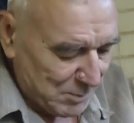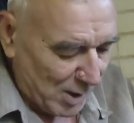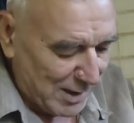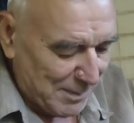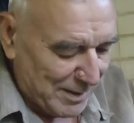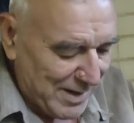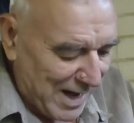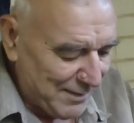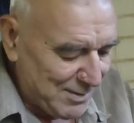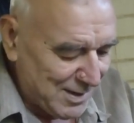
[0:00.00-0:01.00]
Talking about
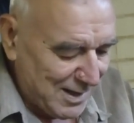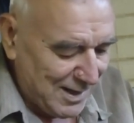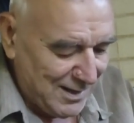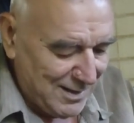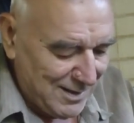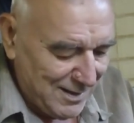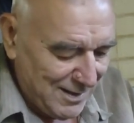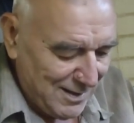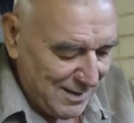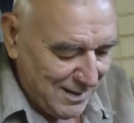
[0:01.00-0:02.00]
knives today,
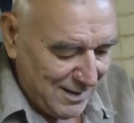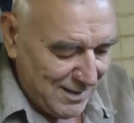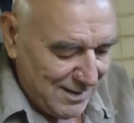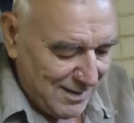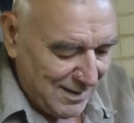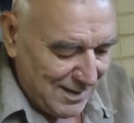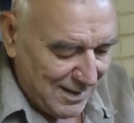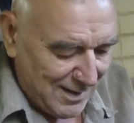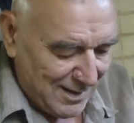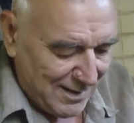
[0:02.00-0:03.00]

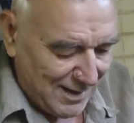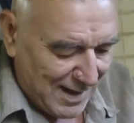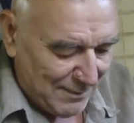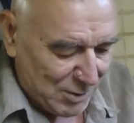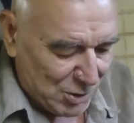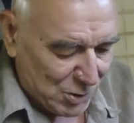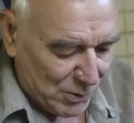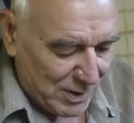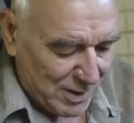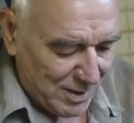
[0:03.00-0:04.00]
and I have to
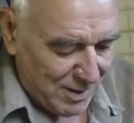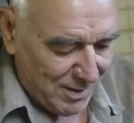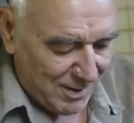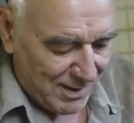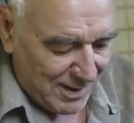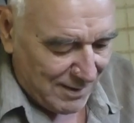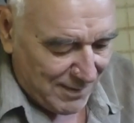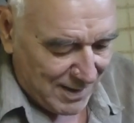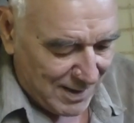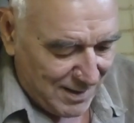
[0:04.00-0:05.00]
show you here. I have
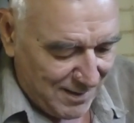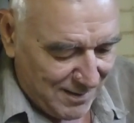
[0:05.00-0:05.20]
a